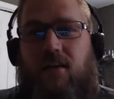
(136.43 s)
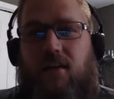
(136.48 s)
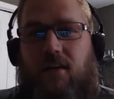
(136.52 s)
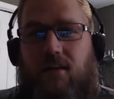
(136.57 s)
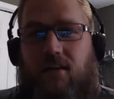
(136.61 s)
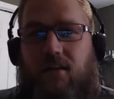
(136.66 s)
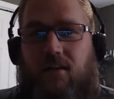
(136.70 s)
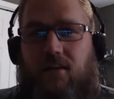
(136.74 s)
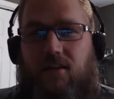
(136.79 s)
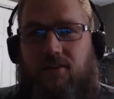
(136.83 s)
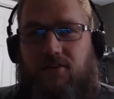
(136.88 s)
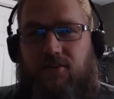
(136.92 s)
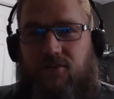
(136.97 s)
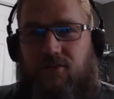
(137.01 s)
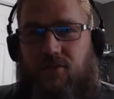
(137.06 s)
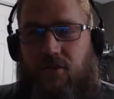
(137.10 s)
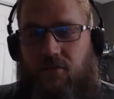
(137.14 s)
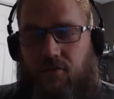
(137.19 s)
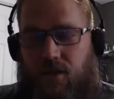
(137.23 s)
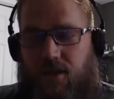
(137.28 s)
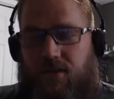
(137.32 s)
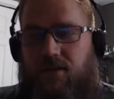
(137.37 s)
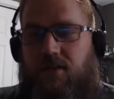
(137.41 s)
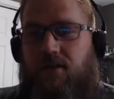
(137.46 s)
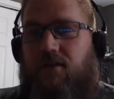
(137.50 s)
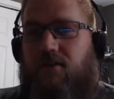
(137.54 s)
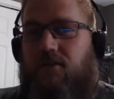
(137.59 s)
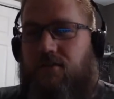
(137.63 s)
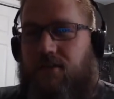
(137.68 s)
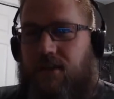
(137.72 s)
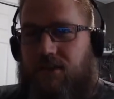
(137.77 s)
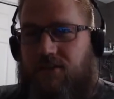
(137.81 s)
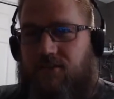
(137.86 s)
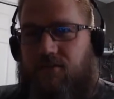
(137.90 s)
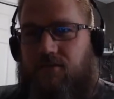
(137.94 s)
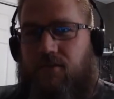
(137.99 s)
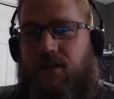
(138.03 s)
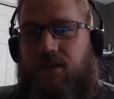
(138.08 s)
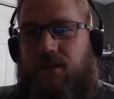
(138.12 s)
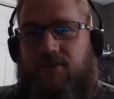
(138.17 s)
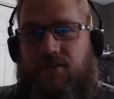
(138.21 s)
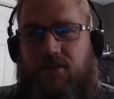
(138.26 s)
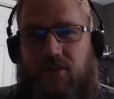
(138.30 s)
is around 100,000 rounds.